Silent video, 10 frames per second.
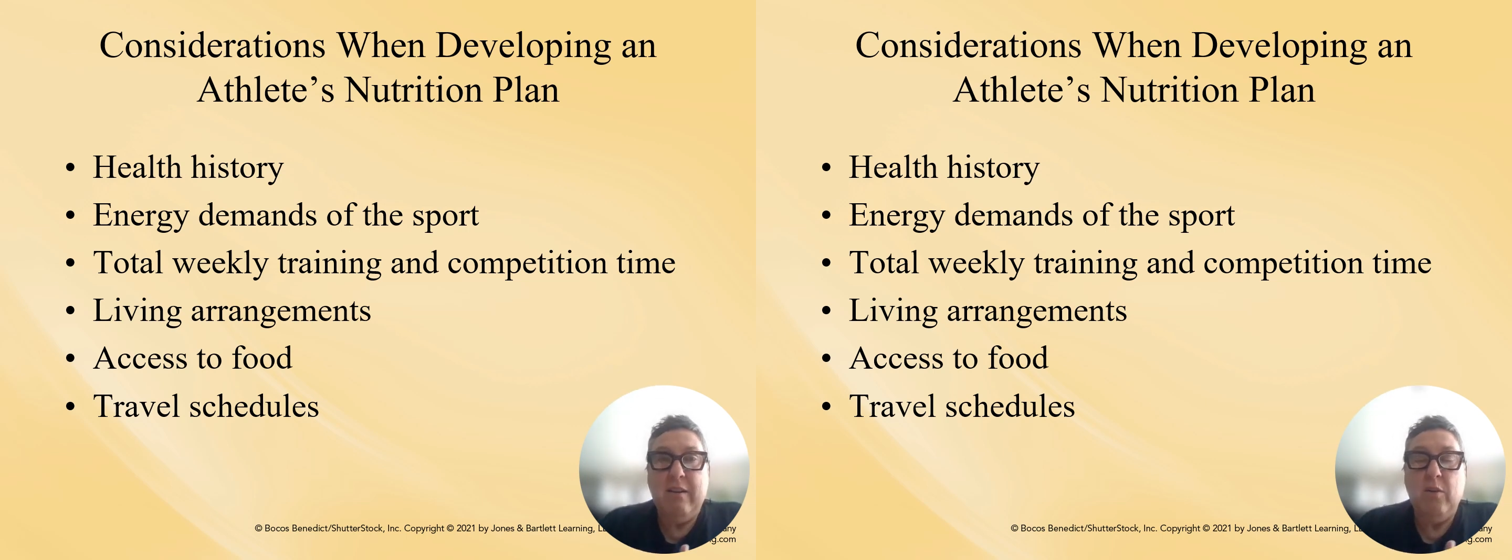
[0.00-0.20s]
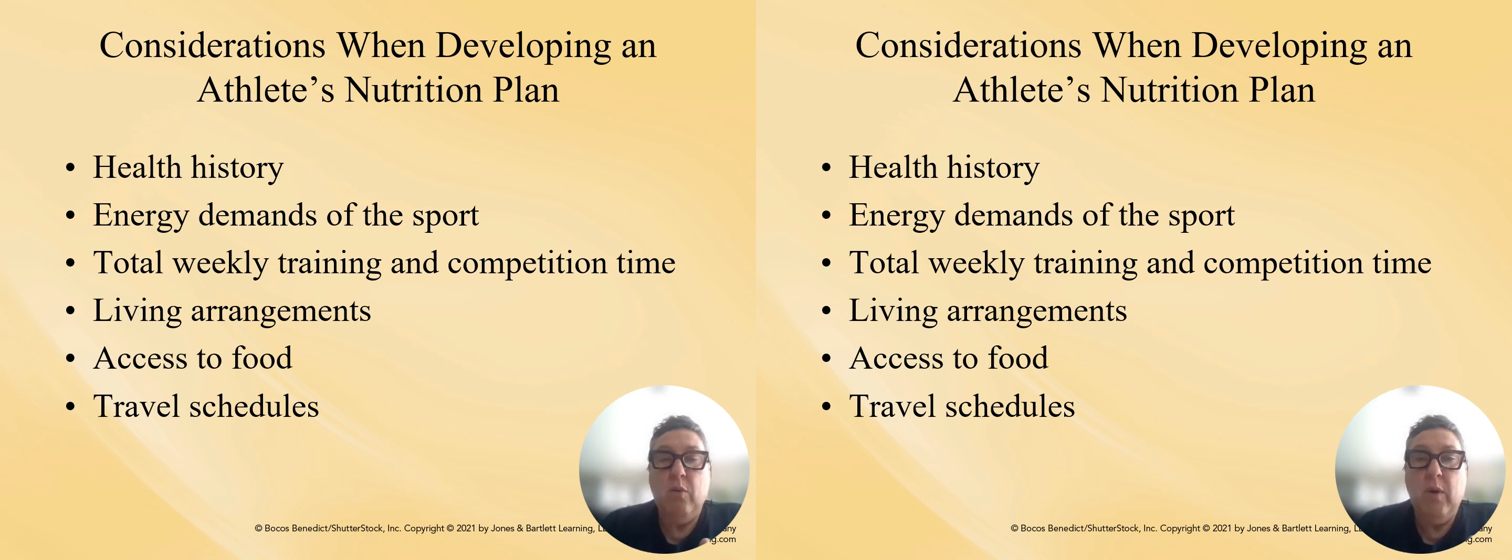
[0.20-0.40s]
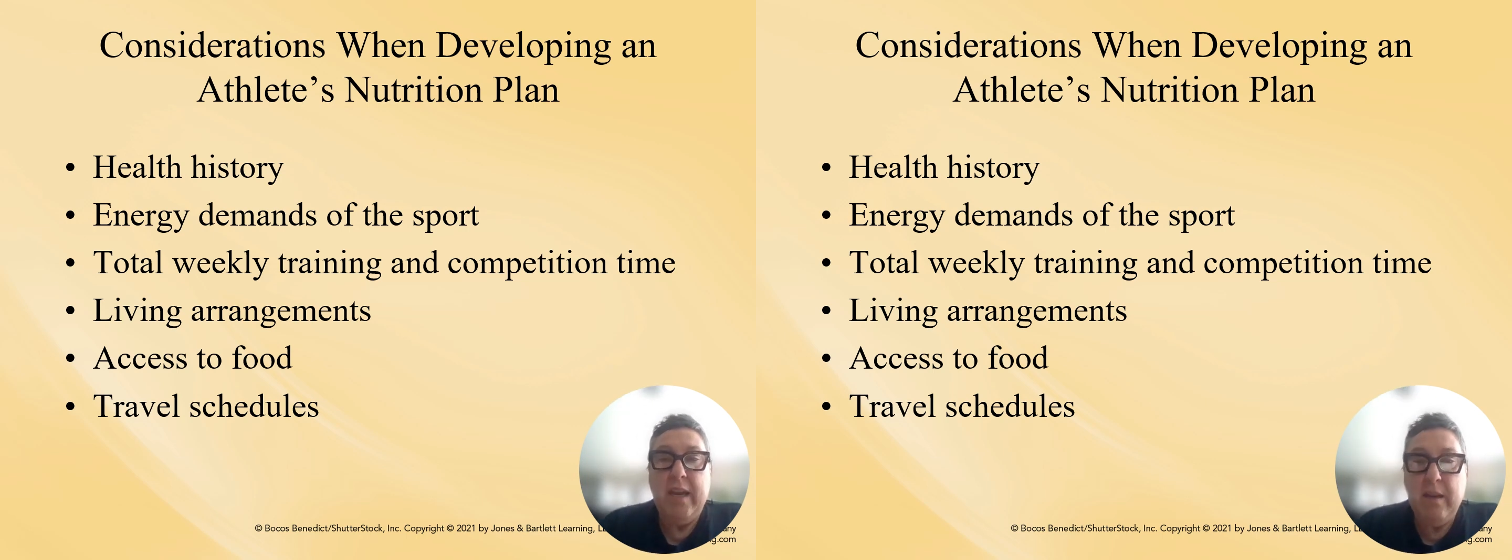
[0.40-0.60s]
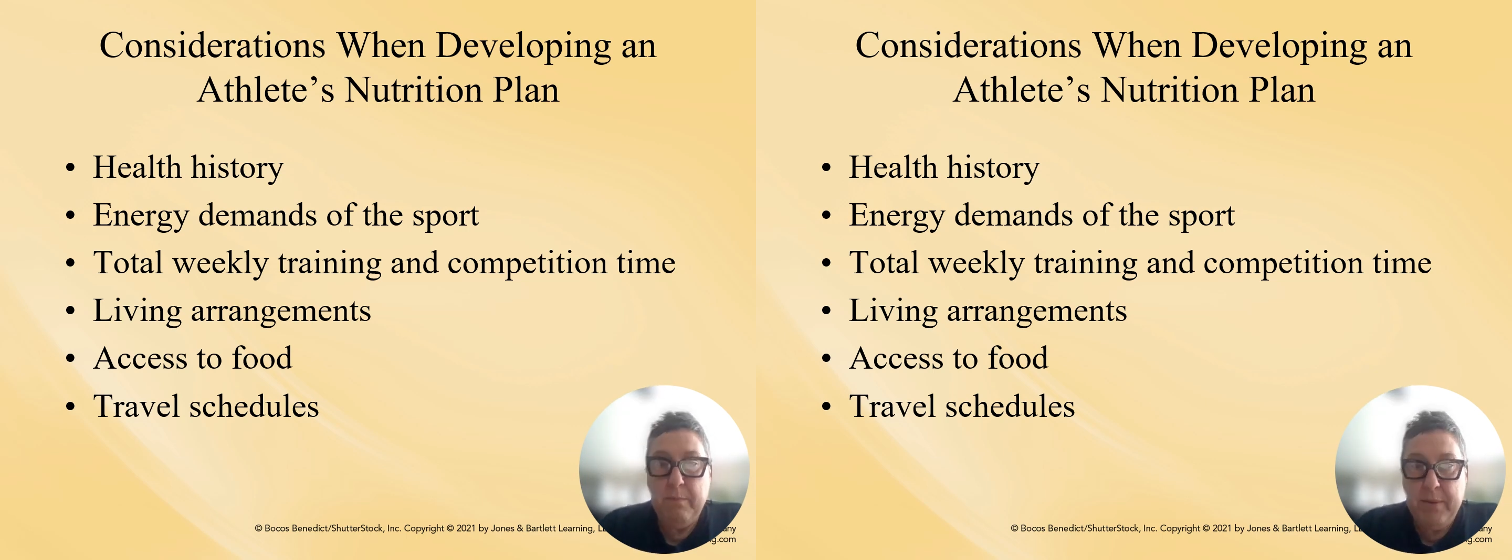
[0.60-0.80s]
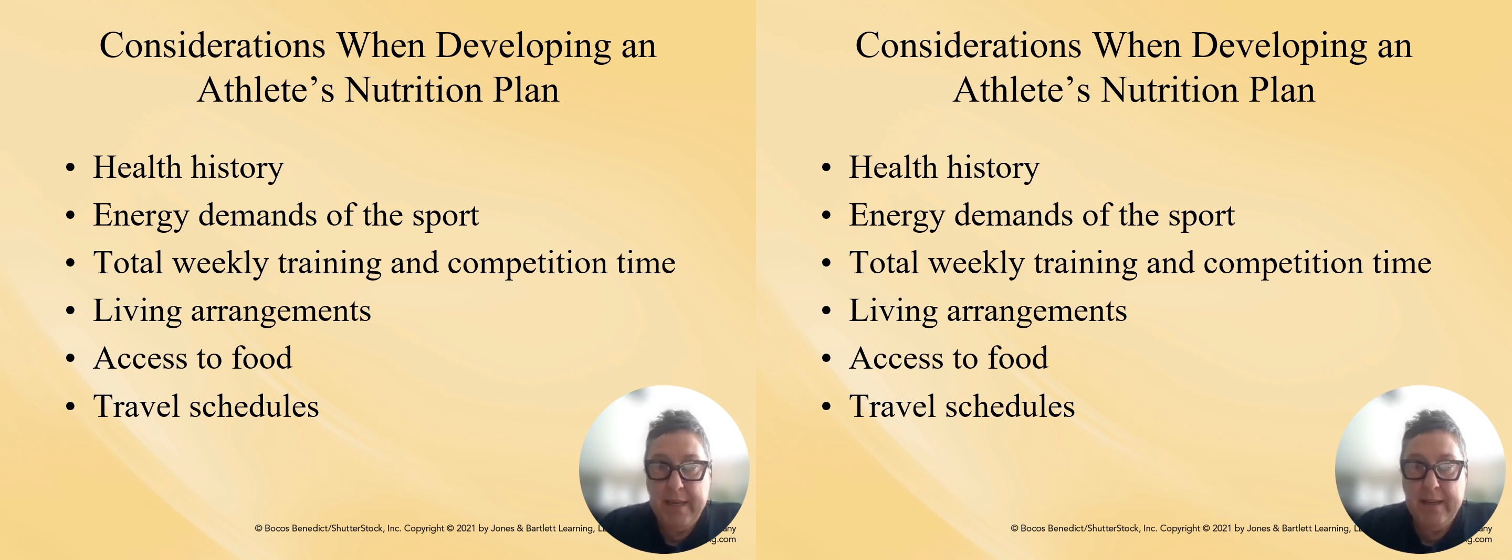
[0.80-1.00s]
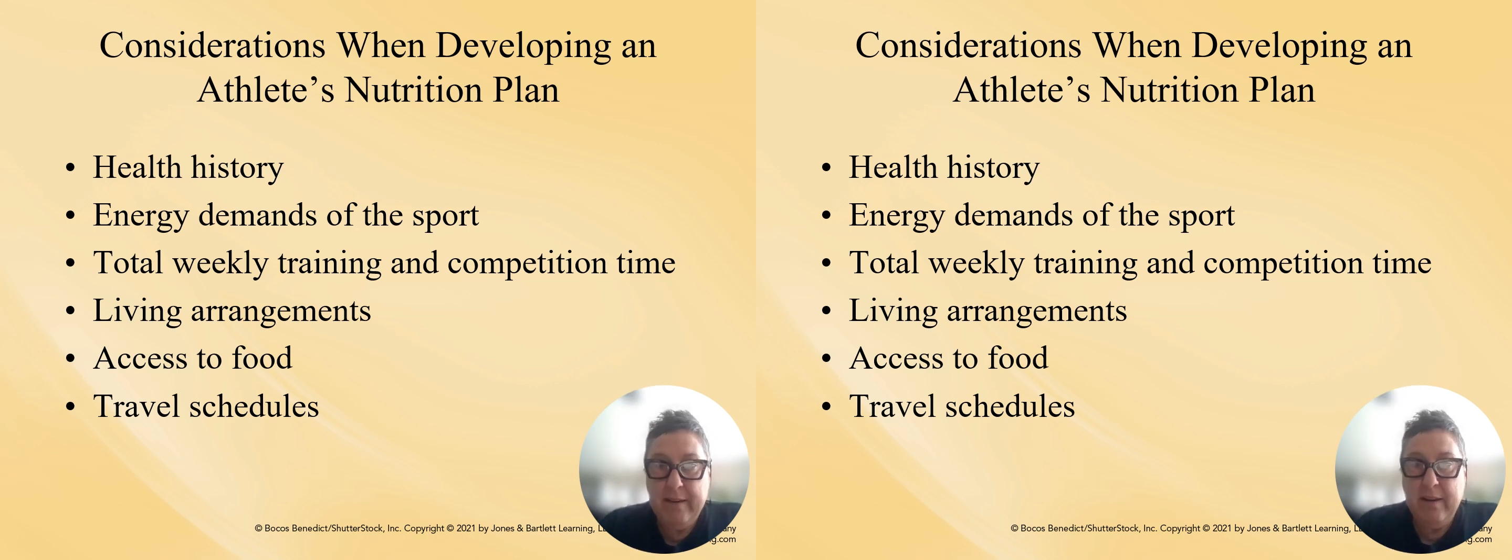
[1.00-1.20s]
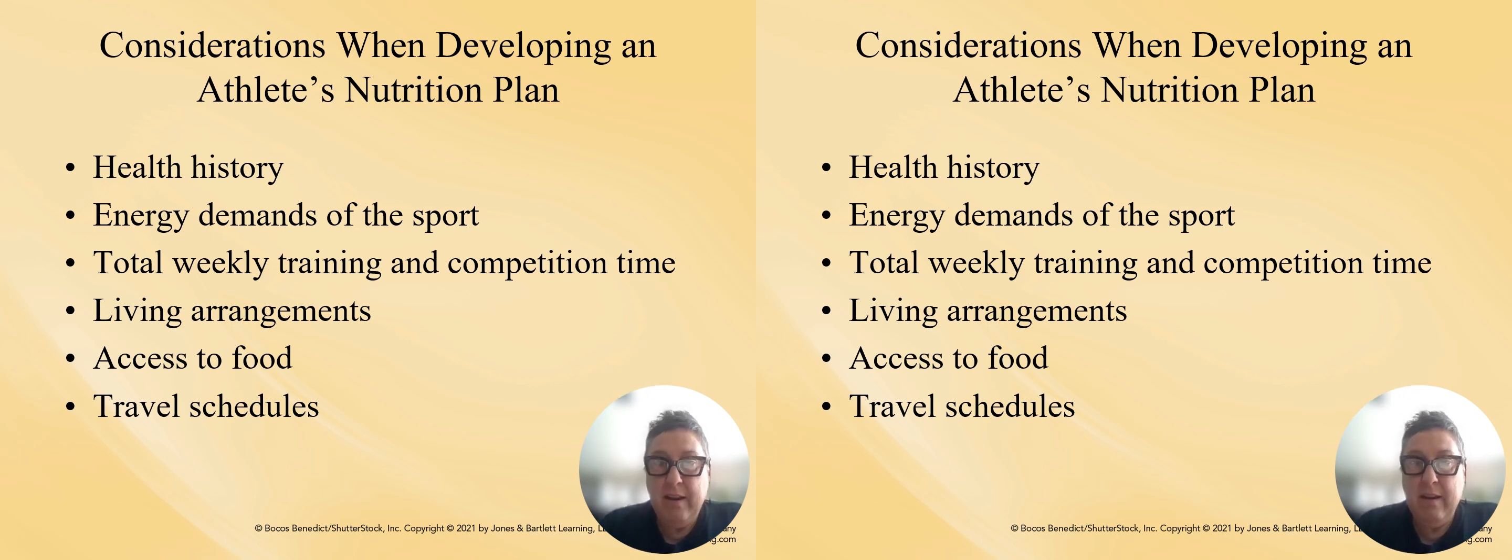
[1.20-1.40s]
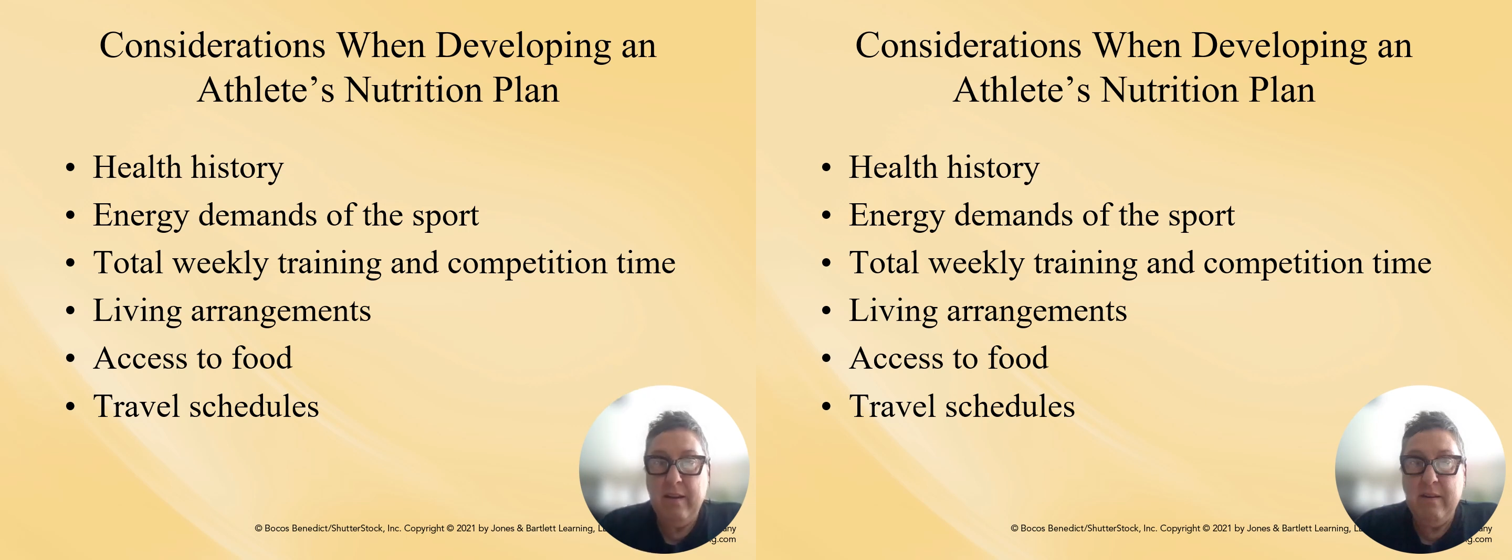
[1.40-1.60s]
quite a bit
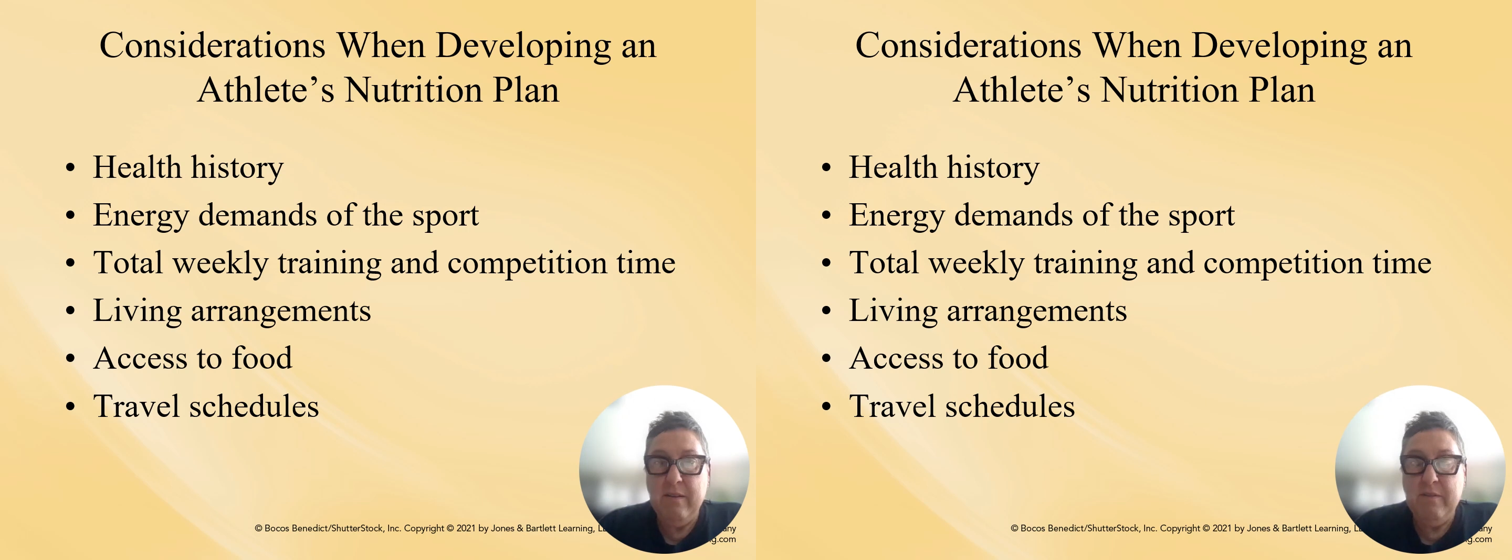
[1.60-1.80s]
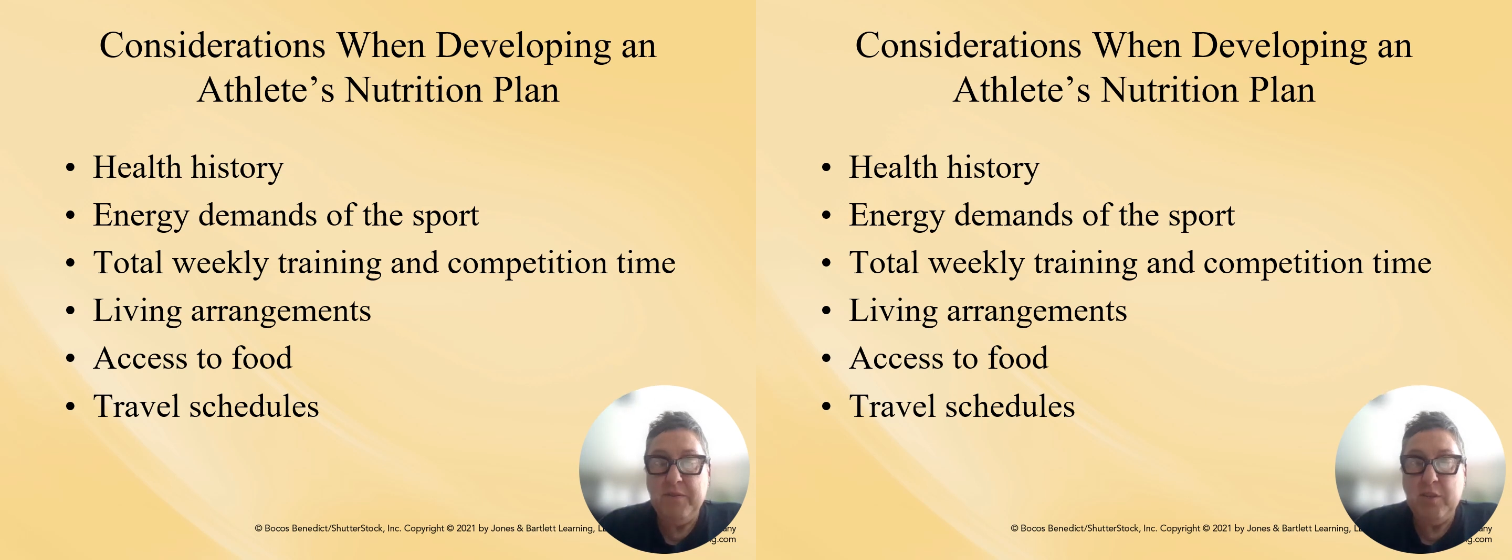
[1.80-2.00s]
of